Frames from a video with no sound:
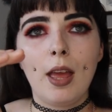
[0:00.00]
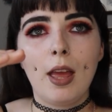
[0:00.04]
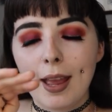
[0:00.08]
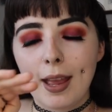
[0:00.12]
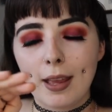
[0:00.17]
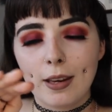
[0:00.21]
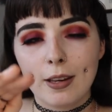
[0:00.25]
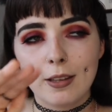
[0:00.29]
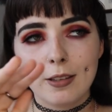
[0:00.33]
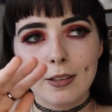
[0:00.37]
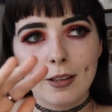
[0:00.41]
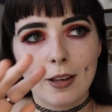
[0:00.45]

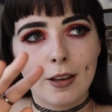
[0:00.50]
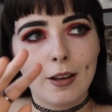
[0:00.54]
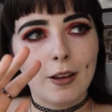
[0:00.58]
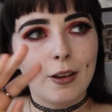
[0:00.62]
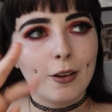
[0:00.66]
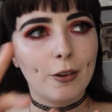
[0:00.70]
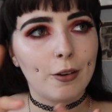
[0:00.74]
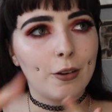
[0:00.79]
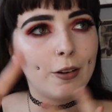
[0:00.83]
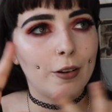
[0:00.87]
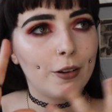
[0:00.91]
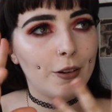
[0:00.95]
editor
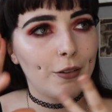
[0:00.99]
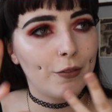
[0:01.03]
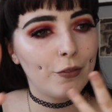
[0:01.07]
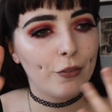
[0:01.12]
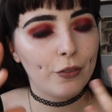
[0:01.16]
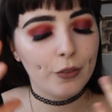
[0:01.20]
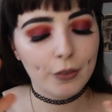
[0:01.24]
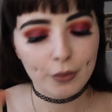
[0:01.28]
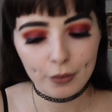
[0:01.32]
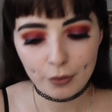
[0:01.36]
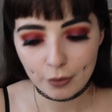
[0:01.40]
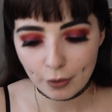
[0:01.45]

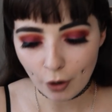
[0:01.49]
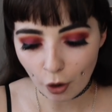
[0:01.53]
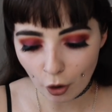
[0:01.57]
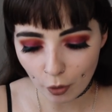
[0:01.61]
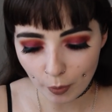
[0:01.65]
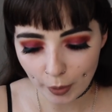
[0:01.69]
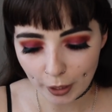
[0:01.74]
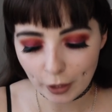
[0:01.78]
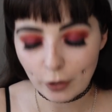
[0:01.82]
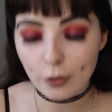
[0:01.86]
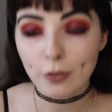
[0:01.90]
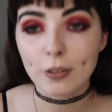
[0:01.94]
of, oh
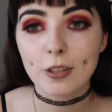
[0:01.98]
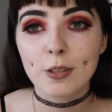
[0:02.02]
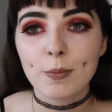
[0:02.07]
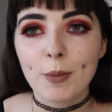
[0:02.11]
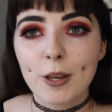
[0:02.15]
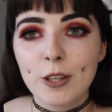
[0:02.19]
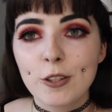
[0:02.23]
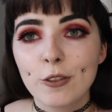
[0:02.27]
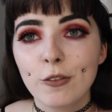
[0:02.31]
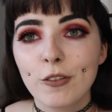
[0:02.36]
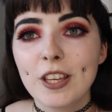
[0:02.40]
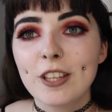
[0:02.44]
my god,
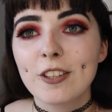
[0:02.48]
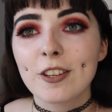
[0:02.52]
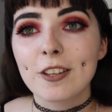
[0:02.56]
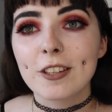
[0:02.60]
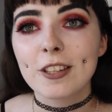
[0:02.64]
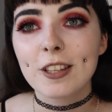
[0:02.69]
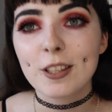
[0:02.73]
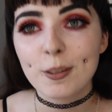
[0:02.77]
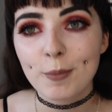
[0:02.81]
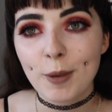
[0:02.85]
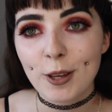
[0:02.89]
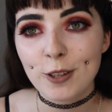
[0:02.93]
special
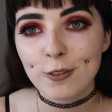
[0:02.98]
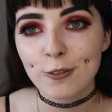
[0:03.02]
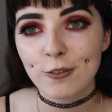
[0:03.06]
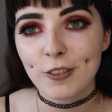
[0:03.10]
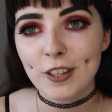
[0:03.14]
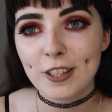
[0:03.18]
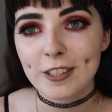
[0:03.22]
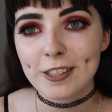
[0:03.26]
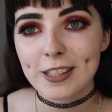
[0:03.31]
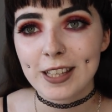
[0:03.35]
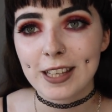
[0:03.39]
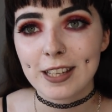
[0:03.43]
features
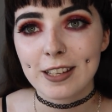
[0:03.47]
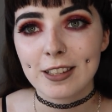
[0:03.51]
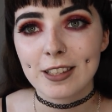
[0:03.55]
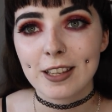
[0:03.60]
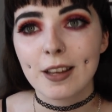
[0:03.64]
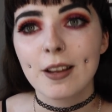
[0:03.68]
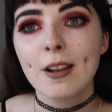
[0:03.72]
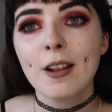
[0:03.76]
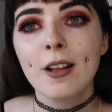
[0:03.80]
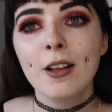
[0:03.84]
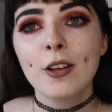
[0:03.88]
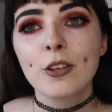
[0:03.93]

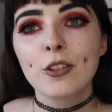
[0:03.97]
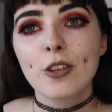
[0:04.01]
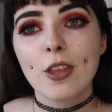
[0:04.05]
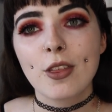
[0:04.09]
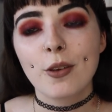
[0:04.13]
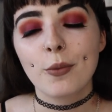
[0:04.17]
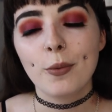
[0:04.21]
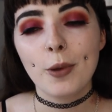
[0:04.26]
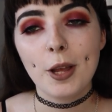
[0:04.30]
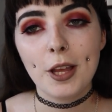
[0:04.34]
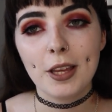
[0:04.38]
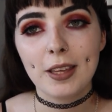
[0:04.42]
editor. So
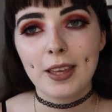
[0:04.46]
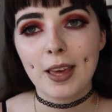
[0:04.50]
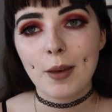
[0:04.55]
the work